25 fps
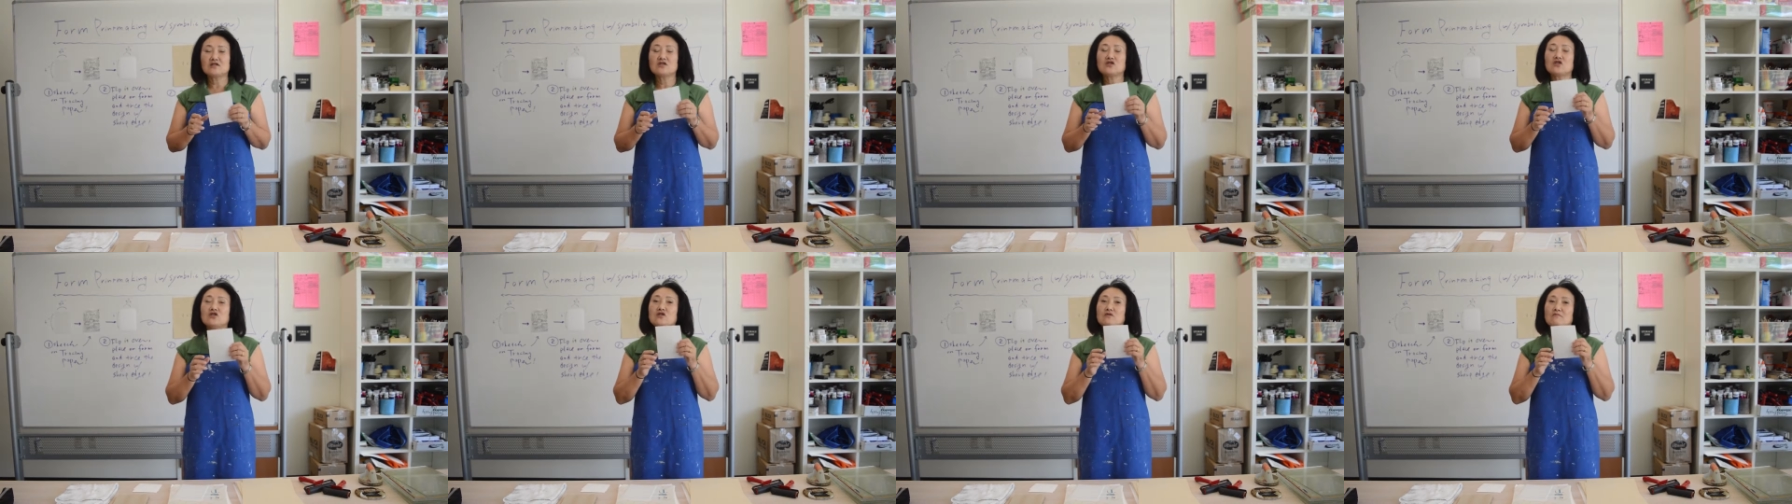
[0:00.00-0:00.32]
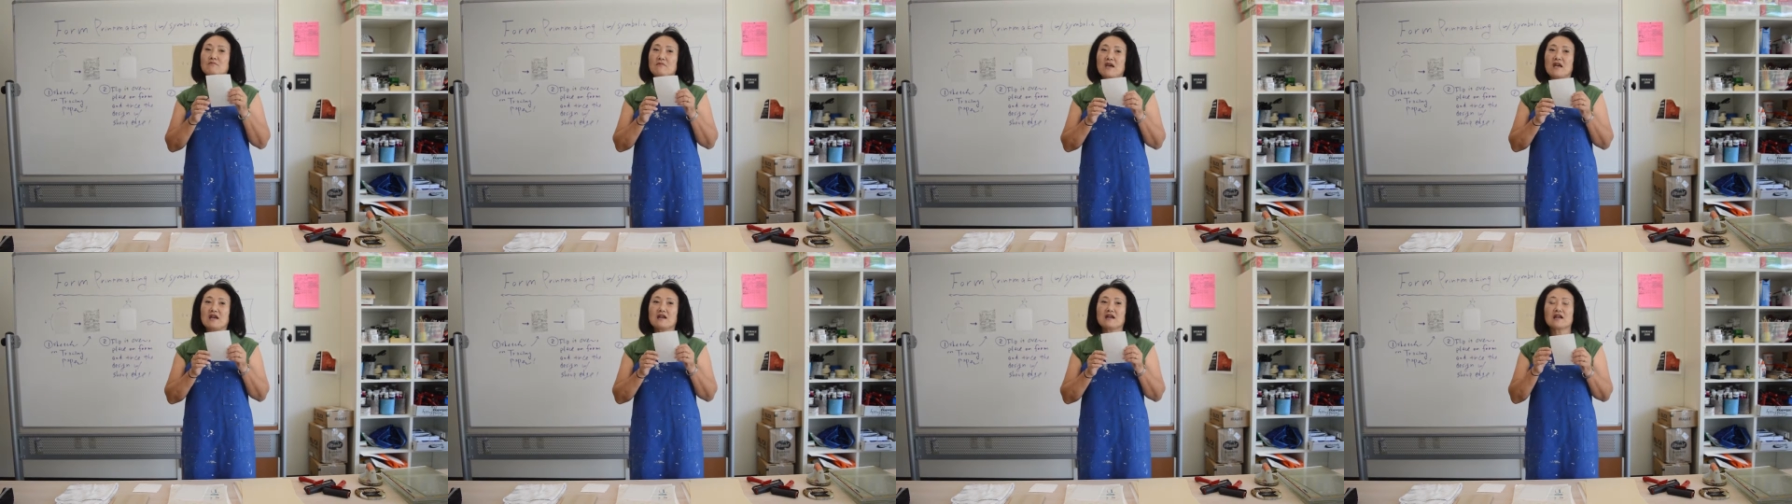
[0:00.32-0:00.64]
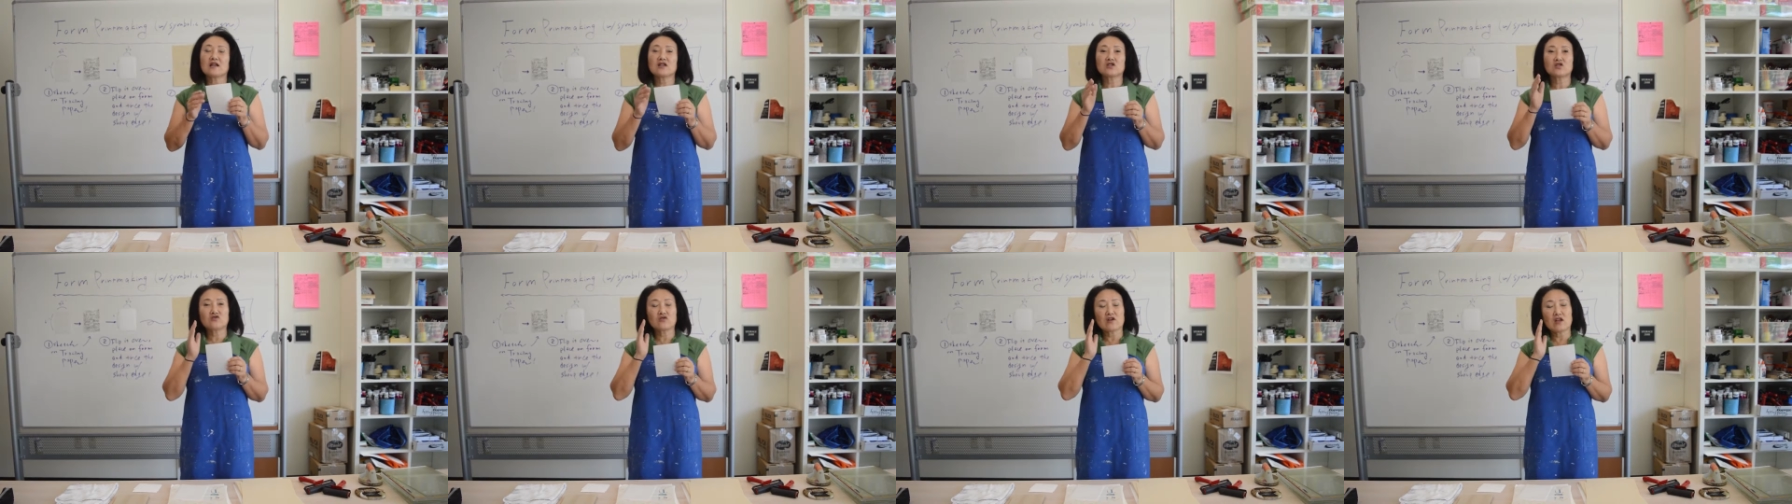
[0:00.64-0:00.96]
to make
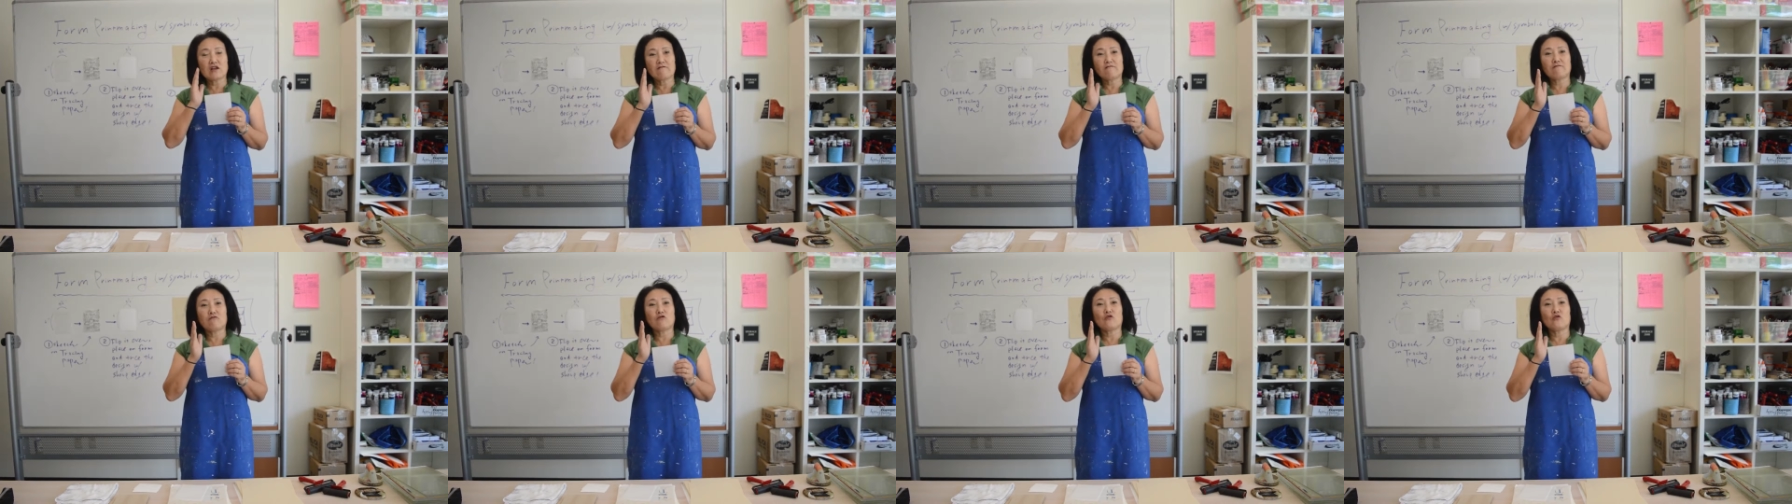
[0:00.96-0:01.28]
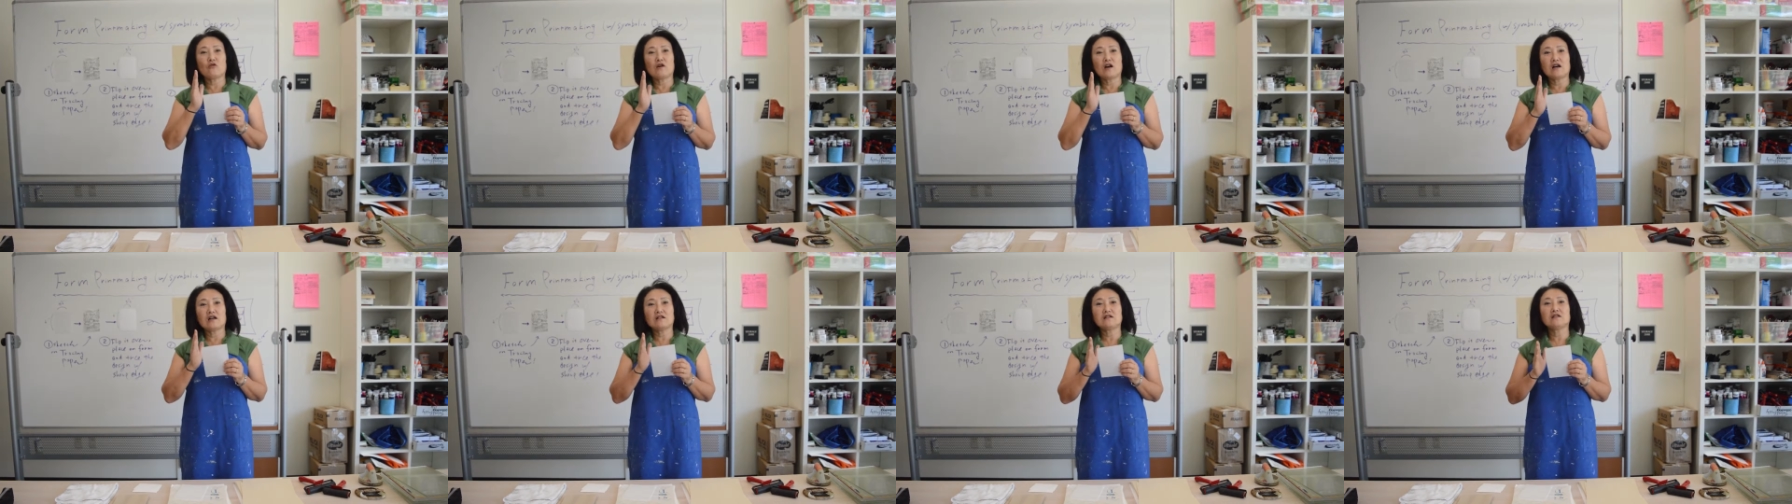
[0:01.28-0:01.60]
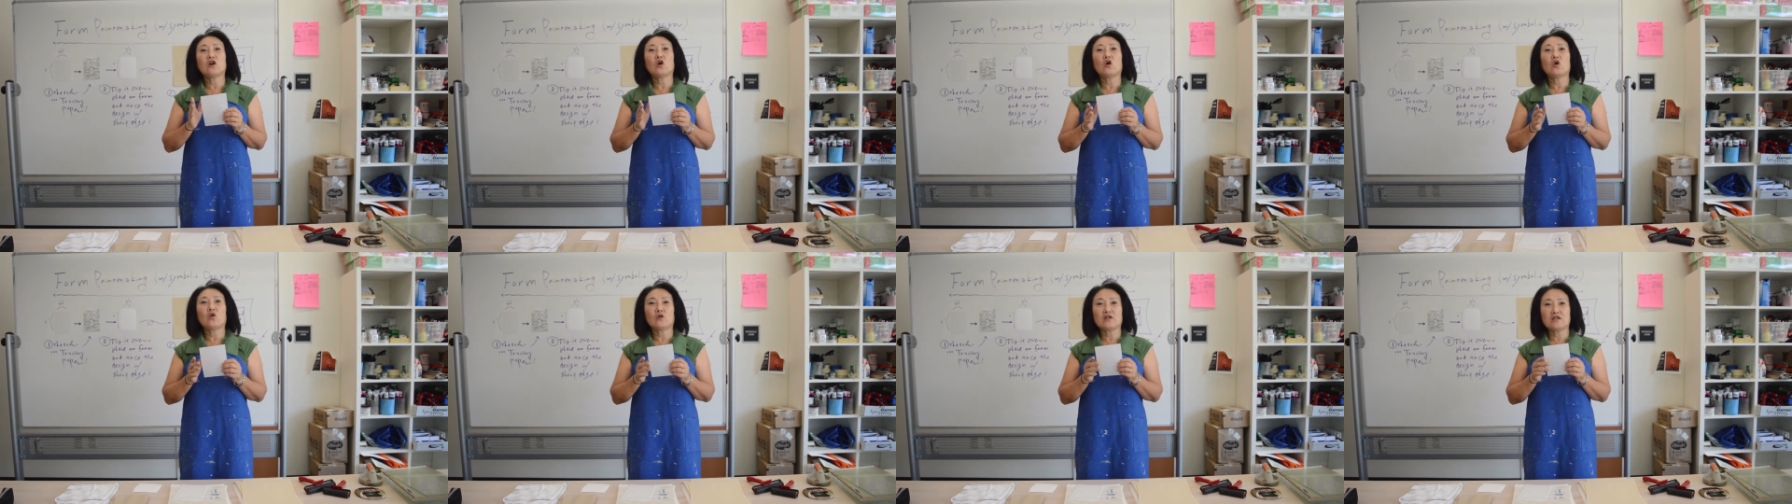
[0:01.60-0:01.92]
a straightforward
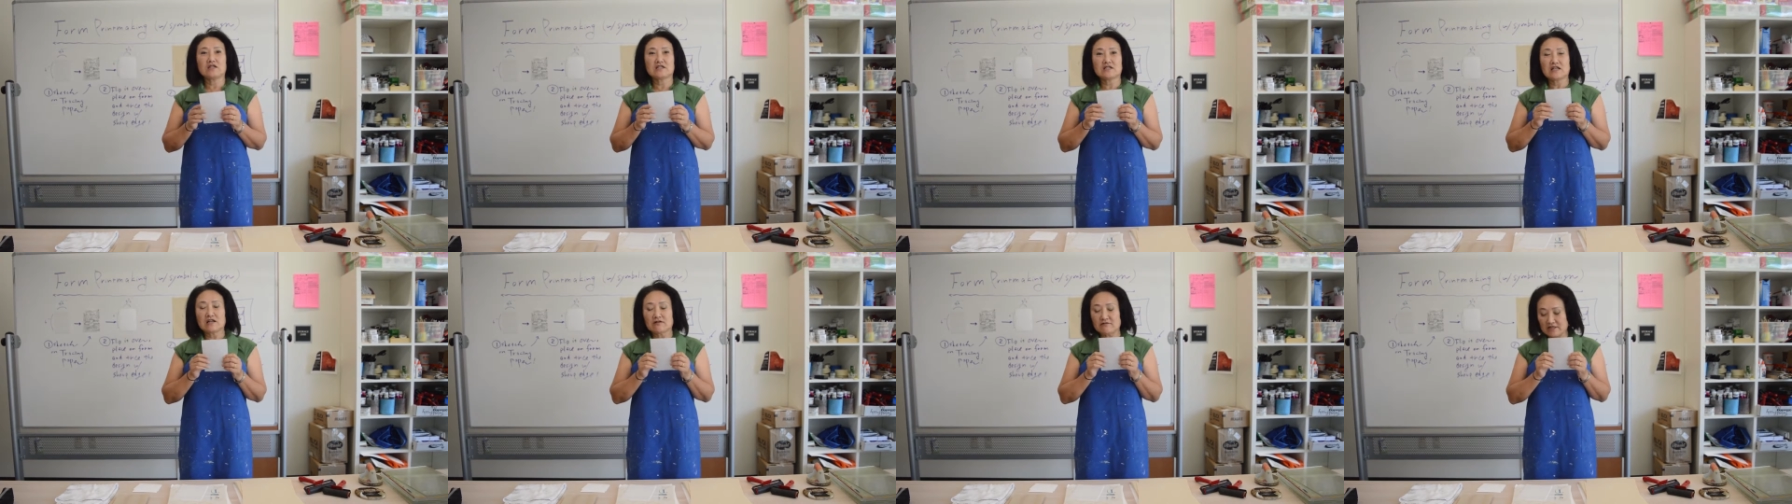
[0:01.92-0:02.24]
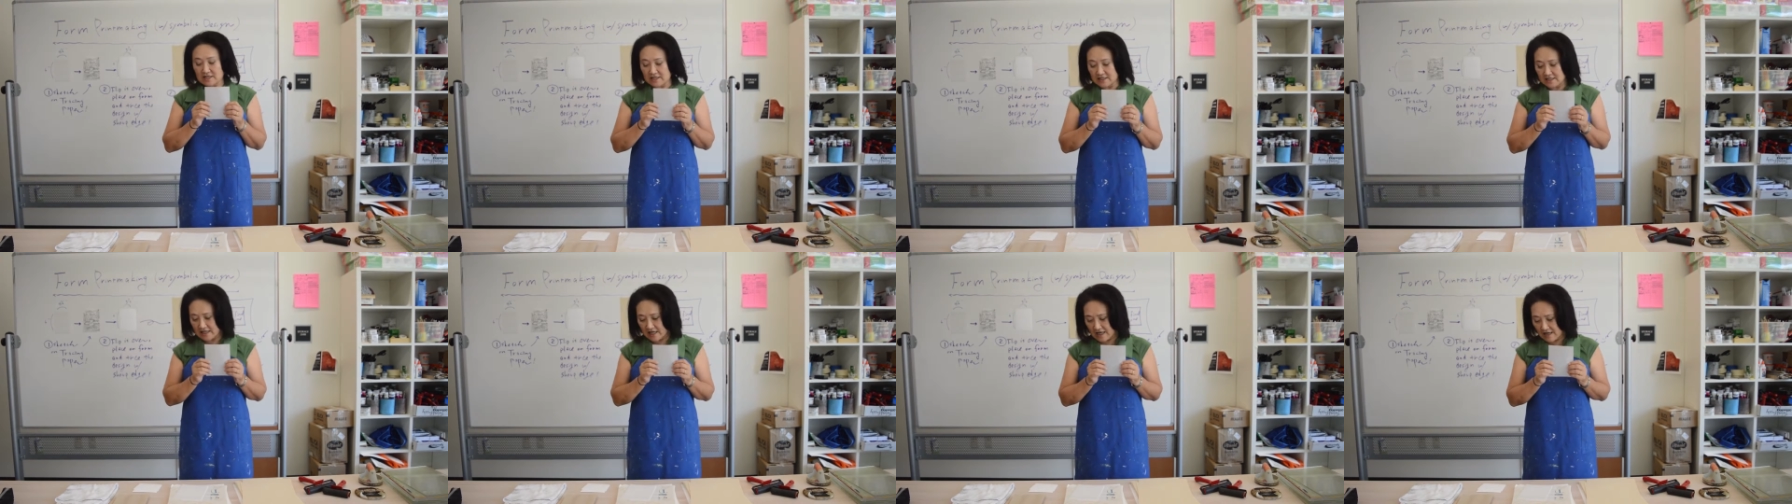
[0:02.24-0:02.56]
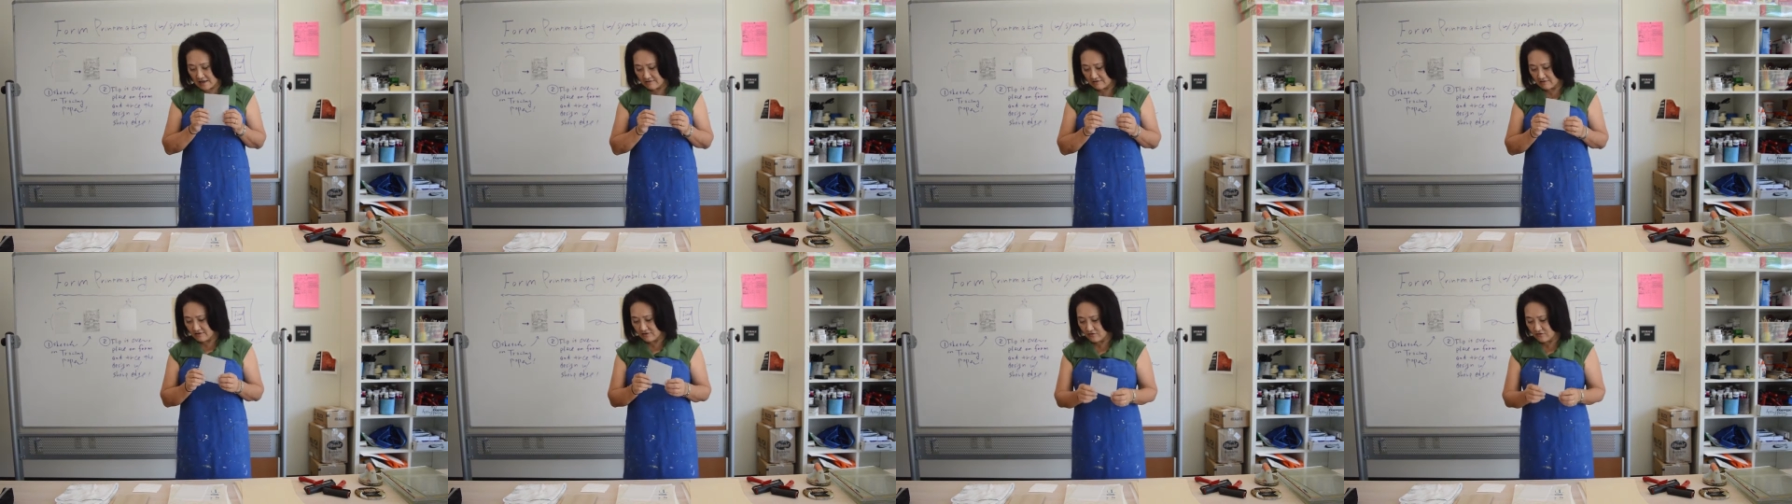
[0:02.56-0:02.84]
original design.